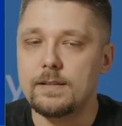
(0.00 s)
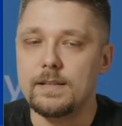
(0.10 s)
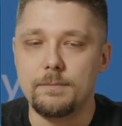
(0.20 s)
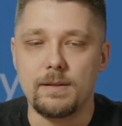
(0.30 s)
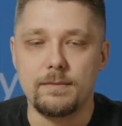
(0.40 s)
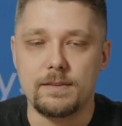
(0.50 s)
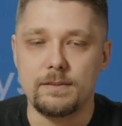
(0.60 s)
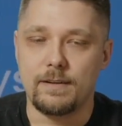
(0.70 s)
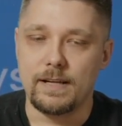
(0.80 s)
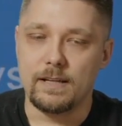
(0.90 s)
implemented
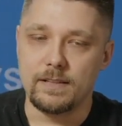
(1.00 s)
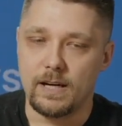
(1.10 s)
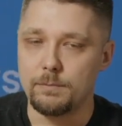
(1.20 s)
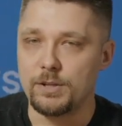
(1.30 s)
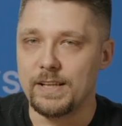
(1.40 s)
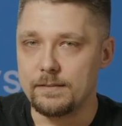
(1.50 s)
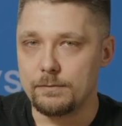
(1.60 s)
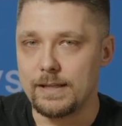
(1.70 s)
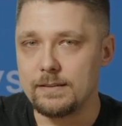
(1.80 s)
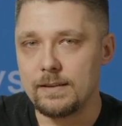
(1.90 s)
via the hibernate,
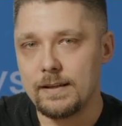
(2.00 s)
right?